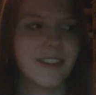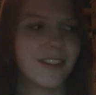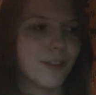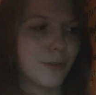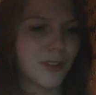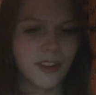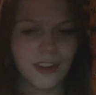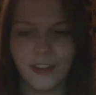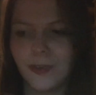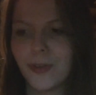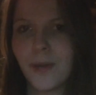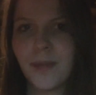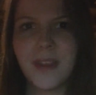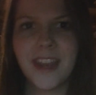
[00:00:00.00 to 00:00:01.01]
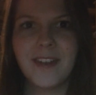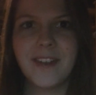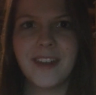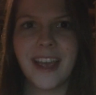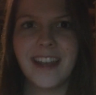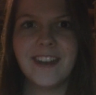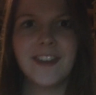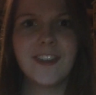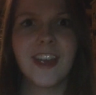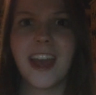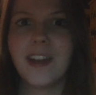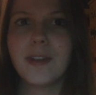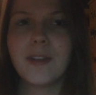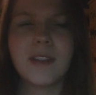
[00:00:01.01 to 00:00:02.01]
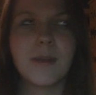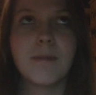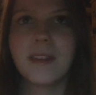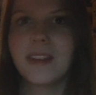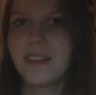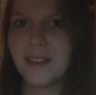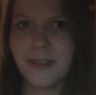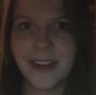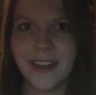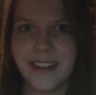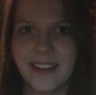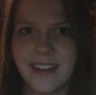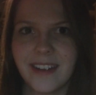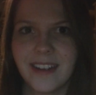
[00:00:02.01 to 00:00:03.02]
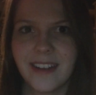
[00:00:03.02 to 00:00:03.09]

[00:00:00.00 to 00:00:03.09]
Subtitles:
the transition from day to night, the shadows, the mysteries.